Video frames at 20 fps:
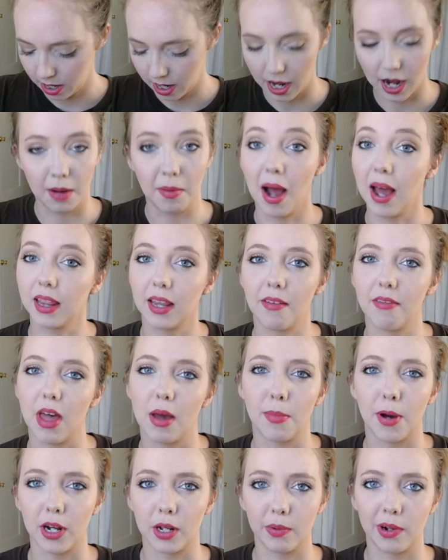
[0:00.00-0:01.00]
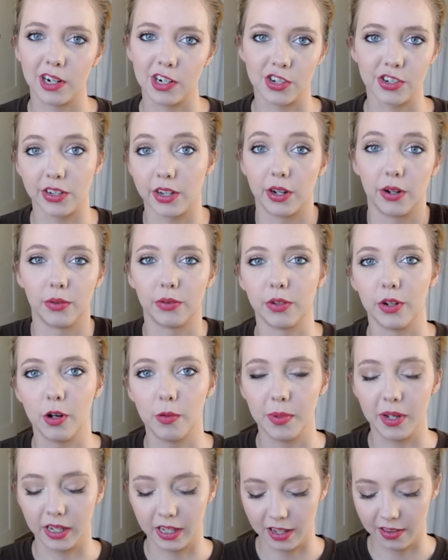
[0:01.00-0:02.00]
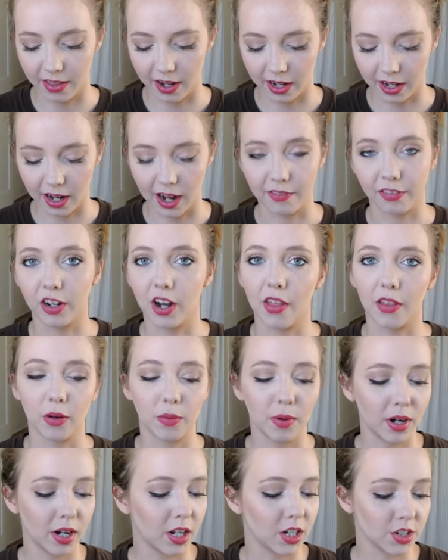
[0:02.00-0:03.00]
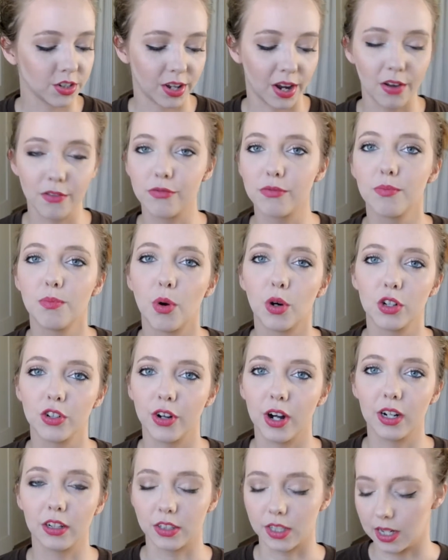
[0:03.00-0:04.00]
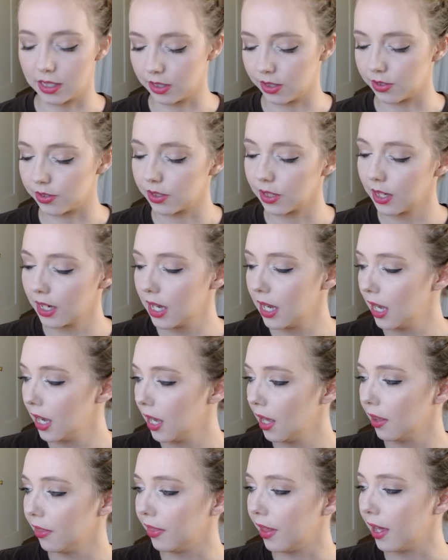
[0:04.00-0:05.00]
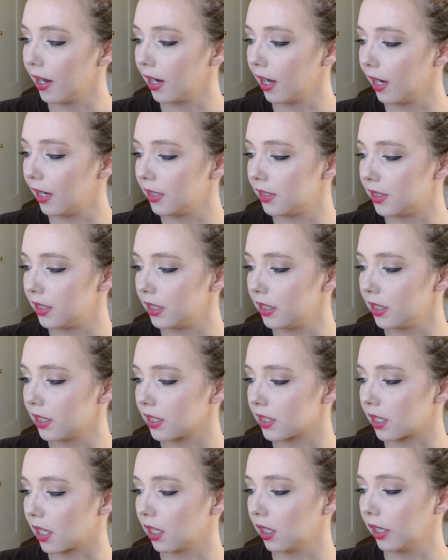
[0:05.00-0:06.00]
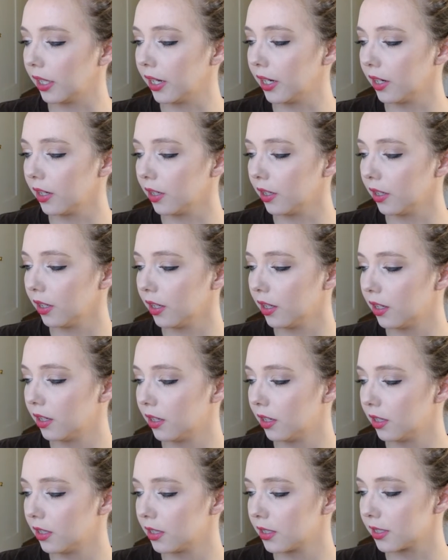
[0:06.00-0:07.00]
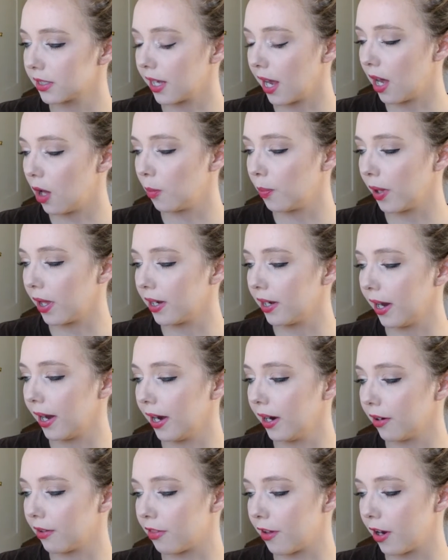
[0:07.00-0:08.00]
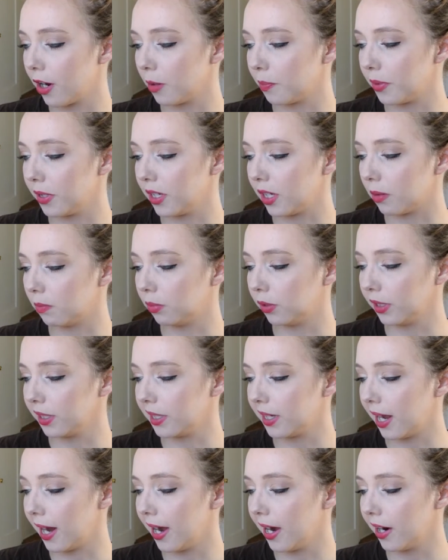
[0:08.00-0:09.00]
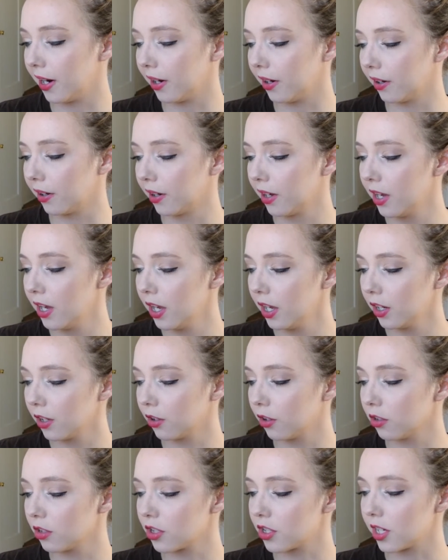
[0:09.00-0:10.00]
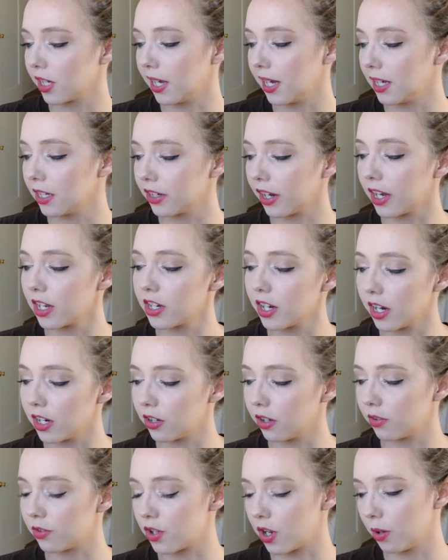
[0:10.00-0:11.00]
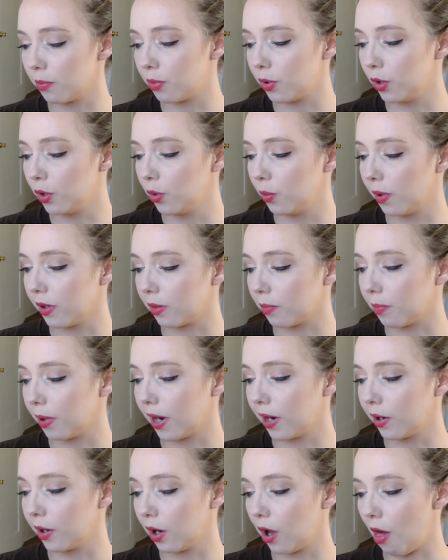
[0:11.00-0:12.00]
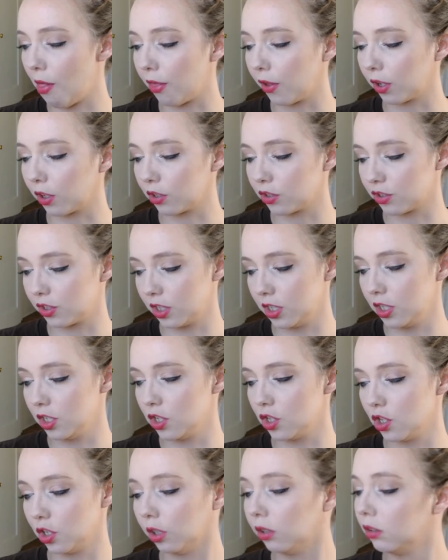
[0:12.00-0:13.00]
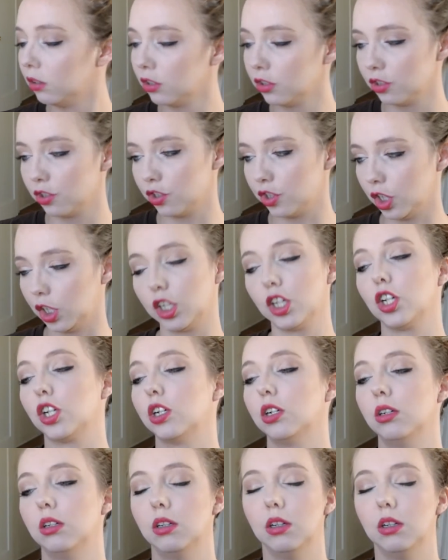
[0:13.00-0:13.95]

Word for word: Um, I love that body wash. Oh, no biggie that I have another one. I just have more trial sizes. Then I see this clear scalp and hair therapy complete care nourishing anti-dandruff shampoo with pyrithione zinc.